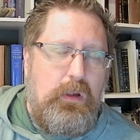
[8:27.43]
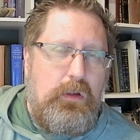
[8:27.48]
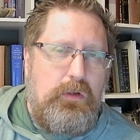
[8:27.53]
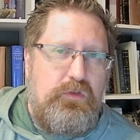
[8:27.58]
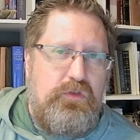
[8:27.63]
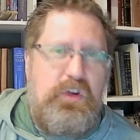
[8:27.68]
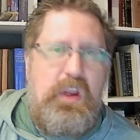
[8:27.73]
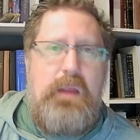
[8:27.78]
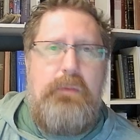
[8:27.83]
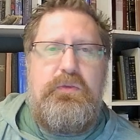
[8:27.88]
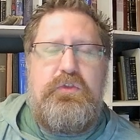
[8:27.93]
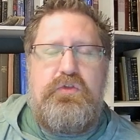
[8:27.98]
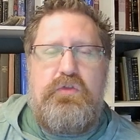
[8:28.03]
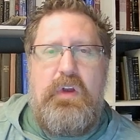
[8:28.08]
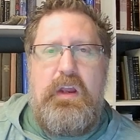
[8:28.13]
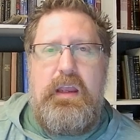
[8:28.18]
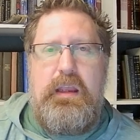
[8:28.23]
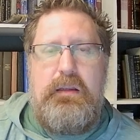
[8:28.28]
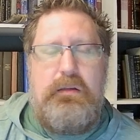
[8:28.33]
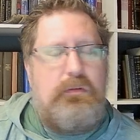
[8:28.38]
James
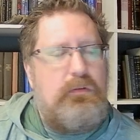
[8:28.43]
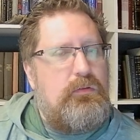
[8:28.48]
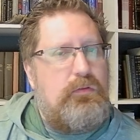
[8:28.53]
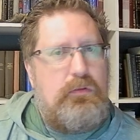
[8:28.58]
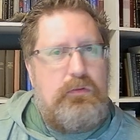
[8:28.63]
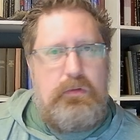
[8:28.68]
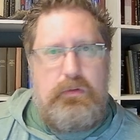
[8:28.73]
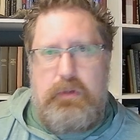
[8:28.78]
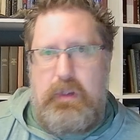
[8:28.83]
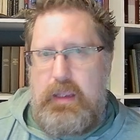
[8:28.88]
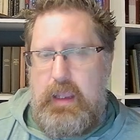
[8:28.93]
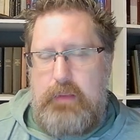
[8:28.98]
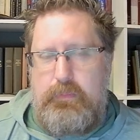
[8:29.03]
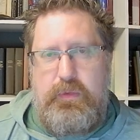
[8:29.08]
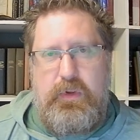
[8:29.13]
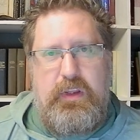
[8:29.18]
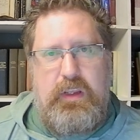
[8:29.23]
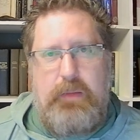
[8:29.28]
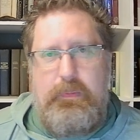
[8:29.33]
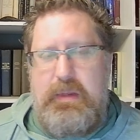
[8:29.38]
Strang had
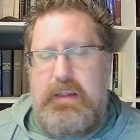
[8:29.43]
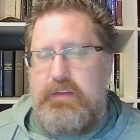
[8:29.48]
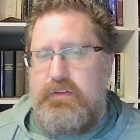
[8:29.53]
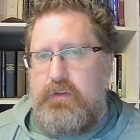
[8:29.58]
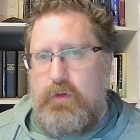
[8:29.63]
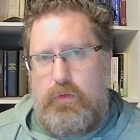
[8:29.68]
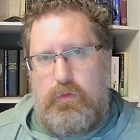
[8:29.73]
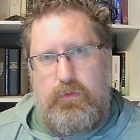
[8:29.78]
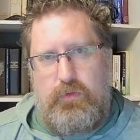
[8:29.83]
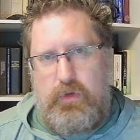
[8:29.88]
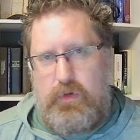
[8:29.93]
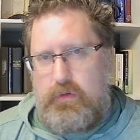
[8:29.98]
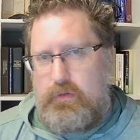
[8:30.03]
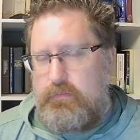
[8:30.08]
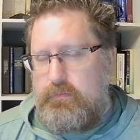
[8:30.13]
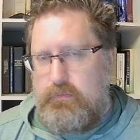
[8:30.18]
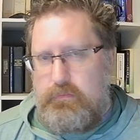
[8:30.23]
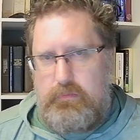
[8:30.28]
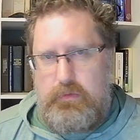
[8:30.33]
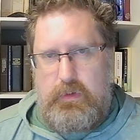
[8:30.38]
polygamy, so they're,
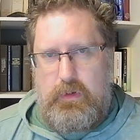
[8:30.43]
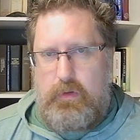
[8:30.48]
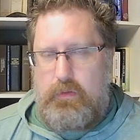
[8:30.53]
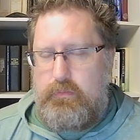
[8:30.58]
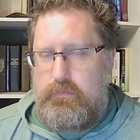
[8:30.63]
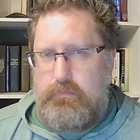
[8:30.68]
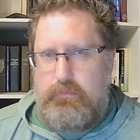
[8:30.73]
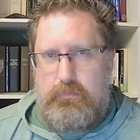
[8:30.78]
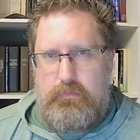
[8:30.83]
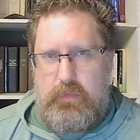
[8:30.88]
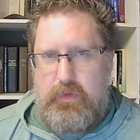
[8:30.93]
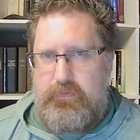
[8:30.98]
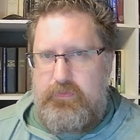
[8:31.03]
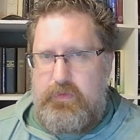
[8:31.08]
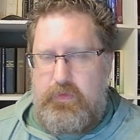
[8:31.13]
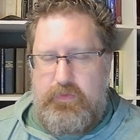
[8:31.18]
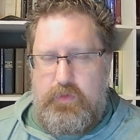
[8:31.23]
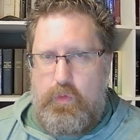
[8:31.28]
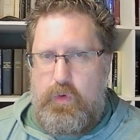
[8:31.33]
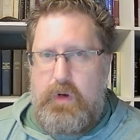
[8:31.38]
you know,
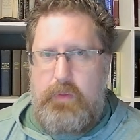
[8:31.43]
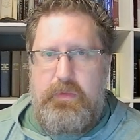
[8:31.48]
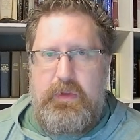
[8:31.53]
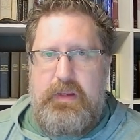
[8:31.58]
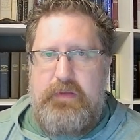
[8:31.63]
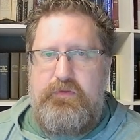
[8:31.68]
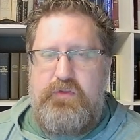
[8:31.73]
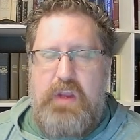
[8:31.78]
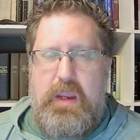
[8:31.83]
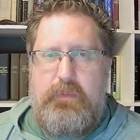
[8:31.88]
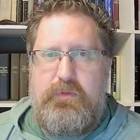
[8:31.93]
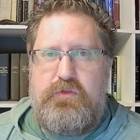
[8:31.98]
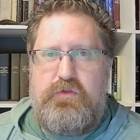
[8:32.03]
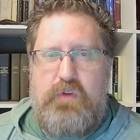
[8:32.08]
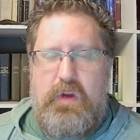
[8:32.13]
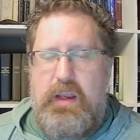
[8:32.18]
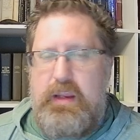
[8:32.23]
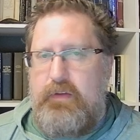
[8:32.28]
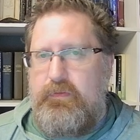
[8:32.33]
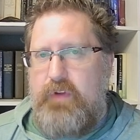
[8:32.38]
if you want to believe James
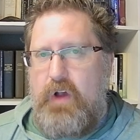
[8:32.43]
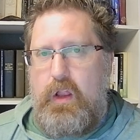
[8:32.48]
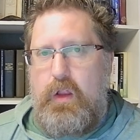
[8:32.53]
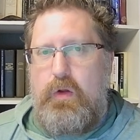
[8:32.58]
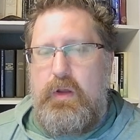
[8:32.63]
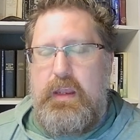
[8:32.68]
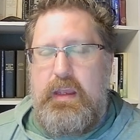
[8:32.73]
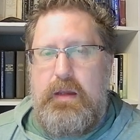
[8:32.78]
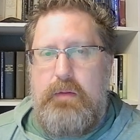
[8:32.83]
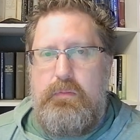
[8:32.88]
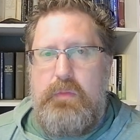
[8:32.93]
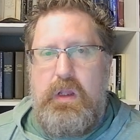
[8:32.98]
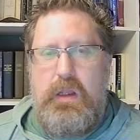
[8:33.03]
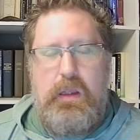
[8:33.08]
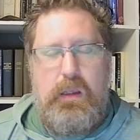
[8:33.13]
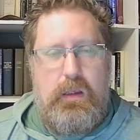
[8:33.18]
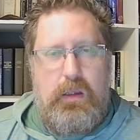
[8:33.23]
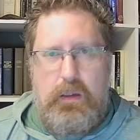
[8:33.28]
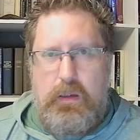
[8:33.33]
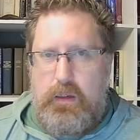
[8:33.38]
Strang and follow him,
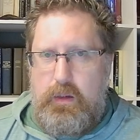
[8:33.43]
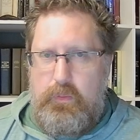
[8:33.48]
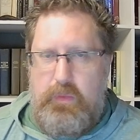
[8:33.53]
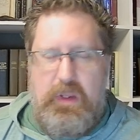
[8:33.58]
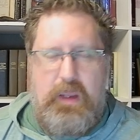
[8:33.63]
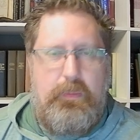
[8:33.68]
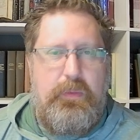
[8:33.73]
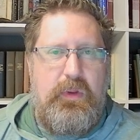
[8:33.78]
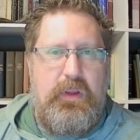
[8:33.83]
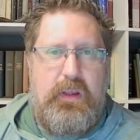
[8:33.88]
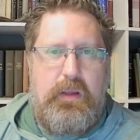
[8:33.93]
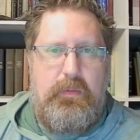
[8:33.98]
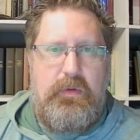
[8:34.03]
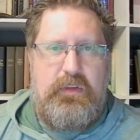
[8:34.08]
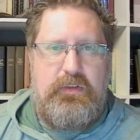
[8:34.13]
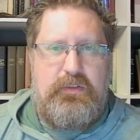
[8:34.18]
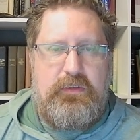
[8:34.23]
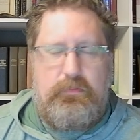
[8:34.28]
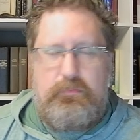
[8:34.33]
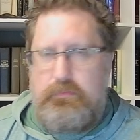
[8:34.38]
be a
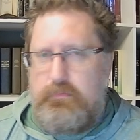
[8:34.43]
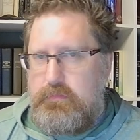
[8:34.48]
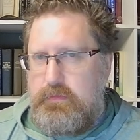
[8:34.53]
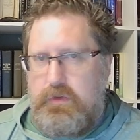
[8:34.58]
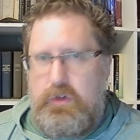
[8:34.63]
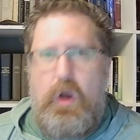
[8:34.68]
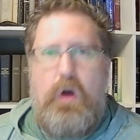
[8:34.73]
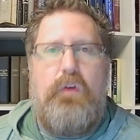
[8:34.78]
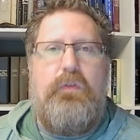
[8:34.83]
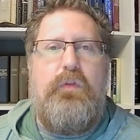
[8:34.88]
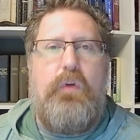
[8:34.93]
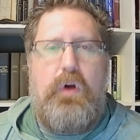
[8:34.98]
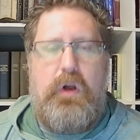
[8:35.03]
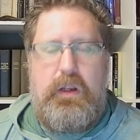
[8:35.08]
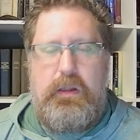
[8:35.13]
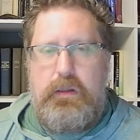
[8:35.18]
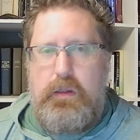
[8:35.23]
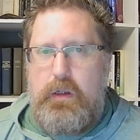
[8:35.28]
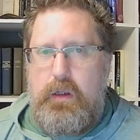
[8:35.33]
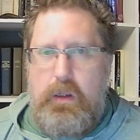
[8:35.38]
polygamist, go for it.
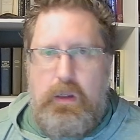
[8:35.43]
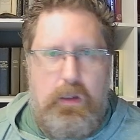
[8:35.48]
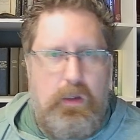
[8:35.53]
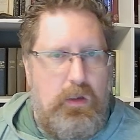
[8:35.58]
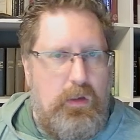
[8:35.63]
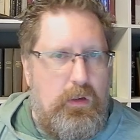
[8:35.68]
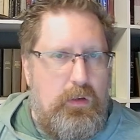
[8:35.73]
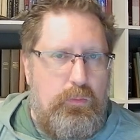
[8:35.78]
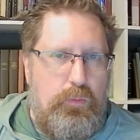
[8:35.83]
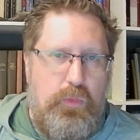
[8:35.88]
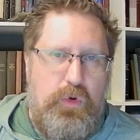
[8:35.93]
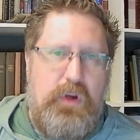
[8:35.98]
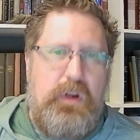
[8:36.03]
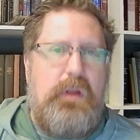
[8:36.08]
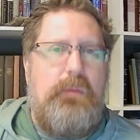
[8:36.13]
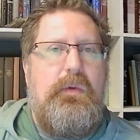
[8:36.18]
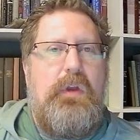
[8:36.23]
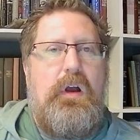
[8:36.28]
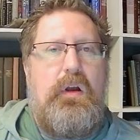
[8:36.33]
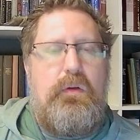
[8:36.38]

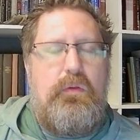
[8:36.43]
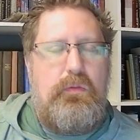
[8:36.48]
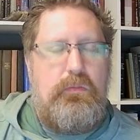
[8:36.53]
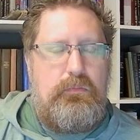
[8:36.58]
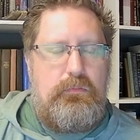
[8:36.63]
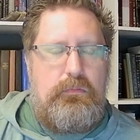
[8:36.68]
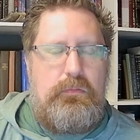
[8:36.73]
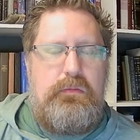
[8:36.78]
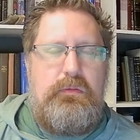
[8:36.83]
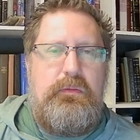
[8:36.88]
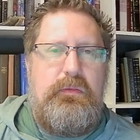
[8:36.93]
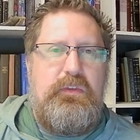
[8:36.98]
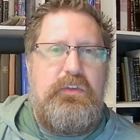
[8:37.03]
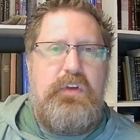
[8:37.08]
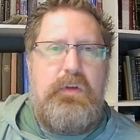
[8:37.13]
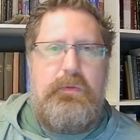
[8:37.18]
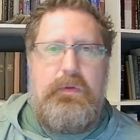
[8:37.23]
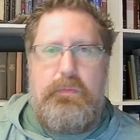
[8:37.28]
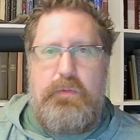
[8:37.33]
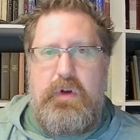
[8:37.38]
Brigham Young,
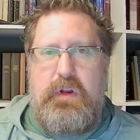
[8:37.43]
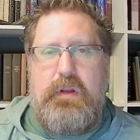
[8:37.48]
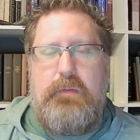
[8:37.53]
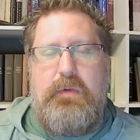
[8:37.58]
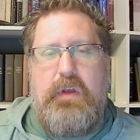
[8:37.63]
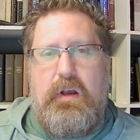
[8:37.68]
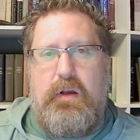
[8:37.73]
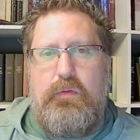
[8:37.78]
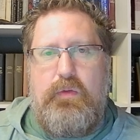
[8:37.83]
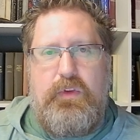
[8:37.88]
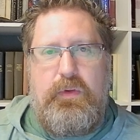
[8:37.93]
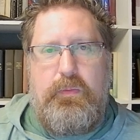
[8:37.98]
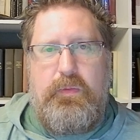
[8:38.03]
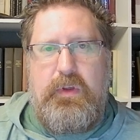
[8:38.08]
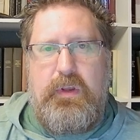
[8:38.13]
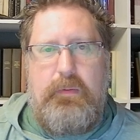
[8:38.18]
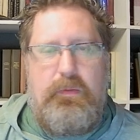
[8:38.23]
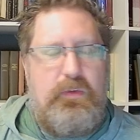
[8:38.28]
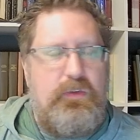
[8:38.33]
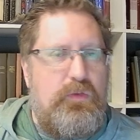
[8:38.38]
excuse me, Brigham Young was a
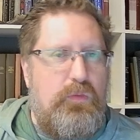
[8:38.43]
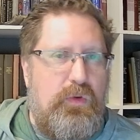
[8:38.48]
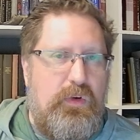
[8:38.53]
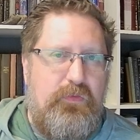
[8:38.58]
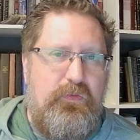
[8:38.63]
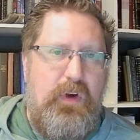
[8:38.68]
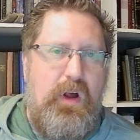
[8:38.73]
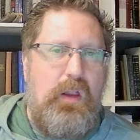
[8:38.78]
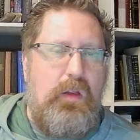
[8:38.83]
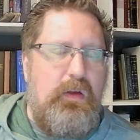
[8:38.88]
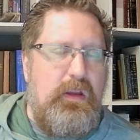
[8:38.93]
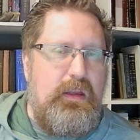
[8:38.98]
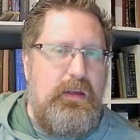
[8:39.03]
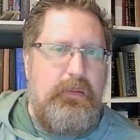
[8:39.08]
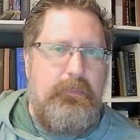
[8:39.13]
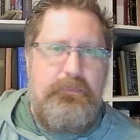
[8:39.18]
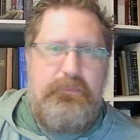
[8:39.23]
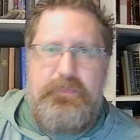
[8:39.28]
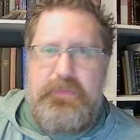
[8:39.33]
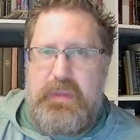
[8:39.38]
polygamist. You want to follow
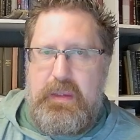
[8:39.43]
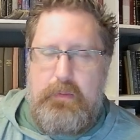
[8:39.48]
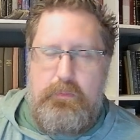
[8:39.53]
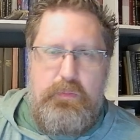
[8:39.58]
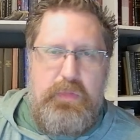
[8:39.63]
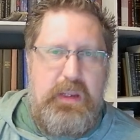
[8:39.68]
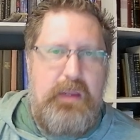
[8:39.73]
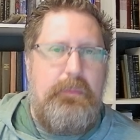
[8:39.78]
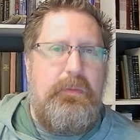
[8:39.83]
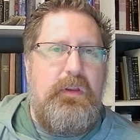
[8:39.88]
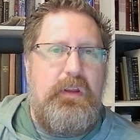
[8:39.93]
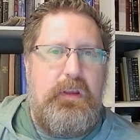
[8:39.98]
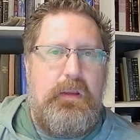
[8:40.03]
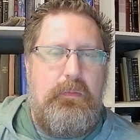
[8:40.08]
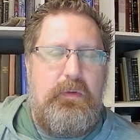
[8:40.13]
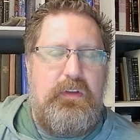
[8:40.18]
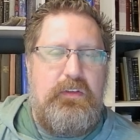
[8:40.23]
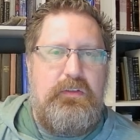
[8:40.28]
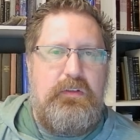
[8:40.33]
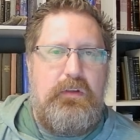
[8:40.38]
him, be a polygamist.